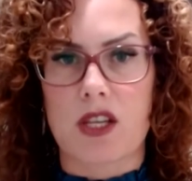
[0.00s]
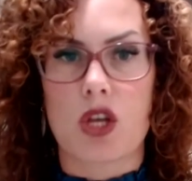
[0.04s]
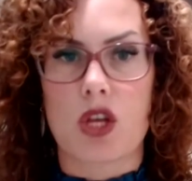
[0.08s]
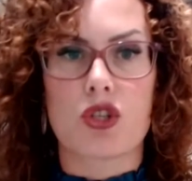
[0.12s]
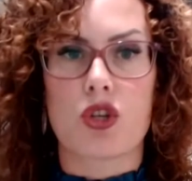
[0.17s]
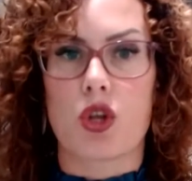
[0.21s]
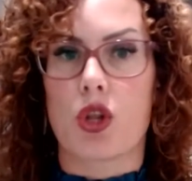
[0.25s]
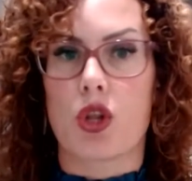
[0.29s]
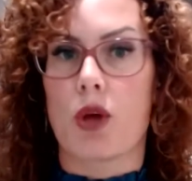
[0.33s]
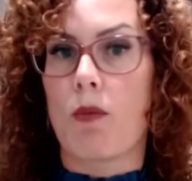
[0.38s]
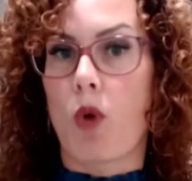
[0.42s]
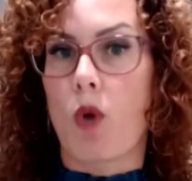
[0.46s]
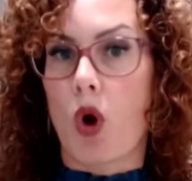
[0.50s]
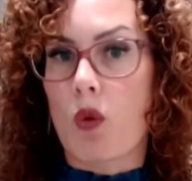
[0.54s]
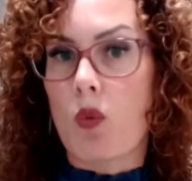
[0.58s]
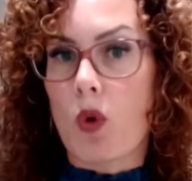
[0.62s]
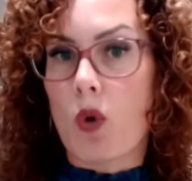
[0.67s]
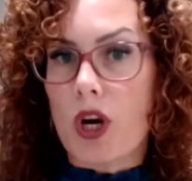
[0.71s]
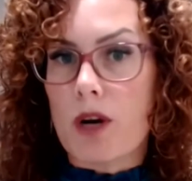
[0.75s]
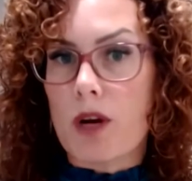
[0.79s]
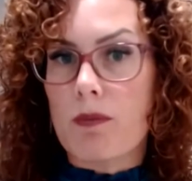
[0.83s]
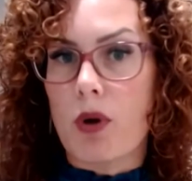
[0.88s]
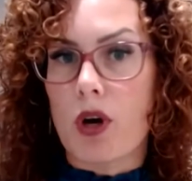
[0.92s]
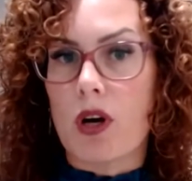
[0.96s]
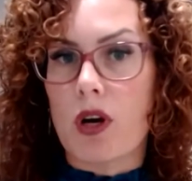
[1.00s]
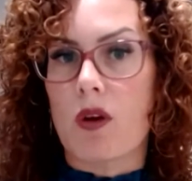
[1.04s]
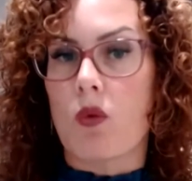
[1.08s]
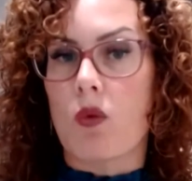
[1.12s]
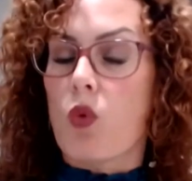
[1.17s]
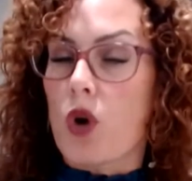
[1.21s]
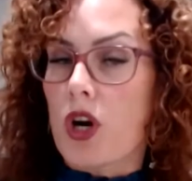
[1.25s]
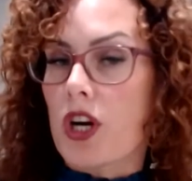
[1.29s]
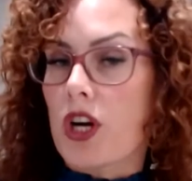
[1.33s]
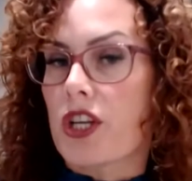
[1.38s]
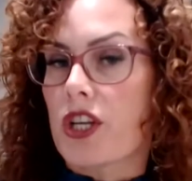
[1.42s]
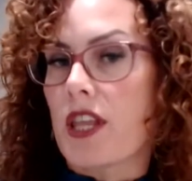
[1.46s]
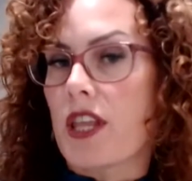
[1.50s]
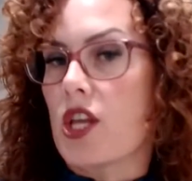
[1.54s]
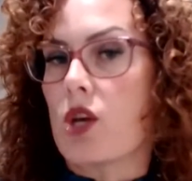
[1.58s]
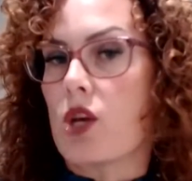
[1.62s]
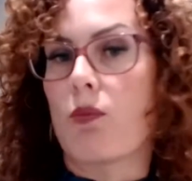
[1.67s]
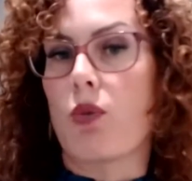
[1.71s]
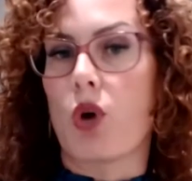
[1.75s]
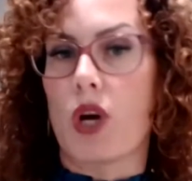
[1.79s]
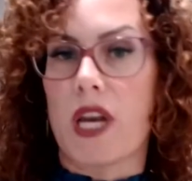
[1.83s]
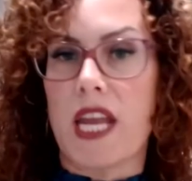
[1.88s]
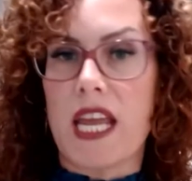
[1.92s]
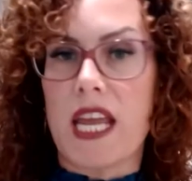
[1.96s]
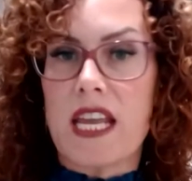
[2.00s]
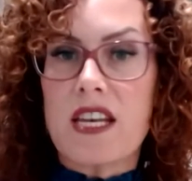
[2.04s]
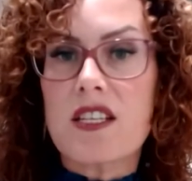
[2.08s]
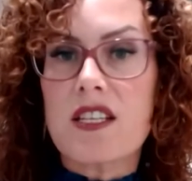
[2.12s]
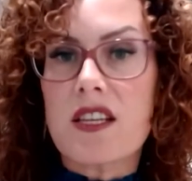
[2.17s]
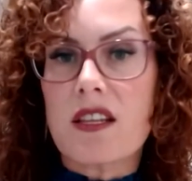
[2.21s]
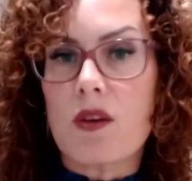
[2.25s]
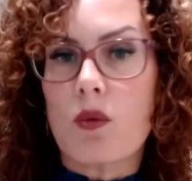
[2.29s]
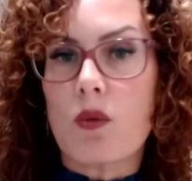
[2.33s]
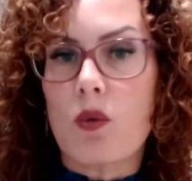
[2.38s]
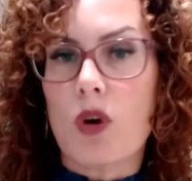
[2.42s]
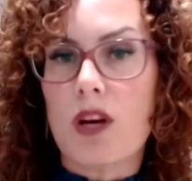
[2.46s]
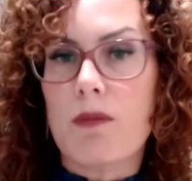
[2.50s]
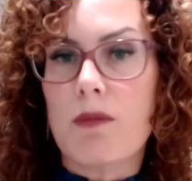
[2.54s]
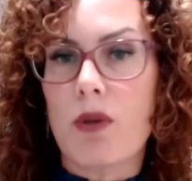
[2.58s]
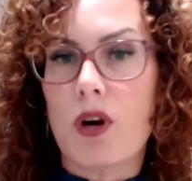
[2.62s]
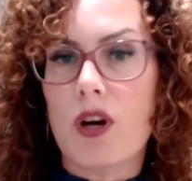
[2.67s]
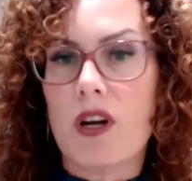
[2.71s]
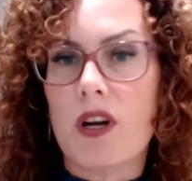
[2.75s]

So the more work that you put into the workbook,